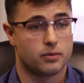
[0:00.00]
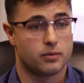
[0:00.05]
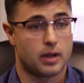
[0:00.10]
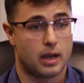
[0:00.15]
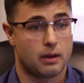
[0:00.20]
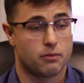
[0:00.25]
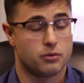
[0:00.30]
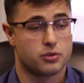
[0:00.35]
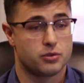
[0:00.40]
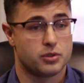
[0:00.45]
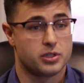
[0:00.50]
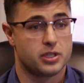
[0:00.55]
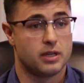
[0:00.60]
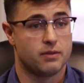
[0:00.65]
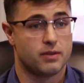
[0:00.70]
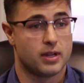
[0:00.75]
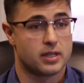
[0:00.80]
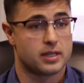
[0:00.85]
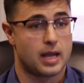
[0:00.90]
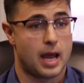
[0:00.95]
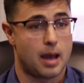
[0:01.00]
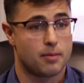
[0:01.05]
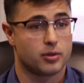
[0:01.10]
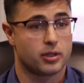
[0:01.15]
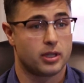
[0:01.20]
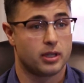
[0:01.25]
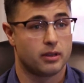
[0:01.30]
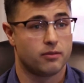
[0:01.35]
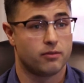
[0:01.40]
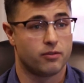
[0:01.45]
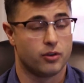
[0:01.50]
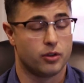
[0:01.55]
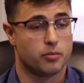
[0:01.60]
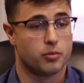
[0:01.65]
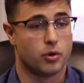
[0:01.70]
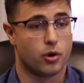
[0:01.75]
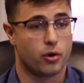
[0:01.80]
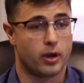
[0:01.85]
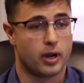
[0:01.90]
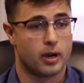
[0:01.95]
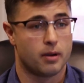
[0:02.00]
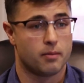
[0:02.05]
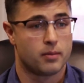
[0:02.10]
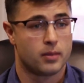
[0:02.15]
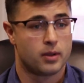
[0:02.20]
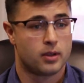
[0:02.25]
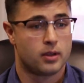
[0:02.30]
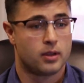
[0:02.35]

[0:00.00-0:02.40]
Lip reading: I was received as an applicant for the program.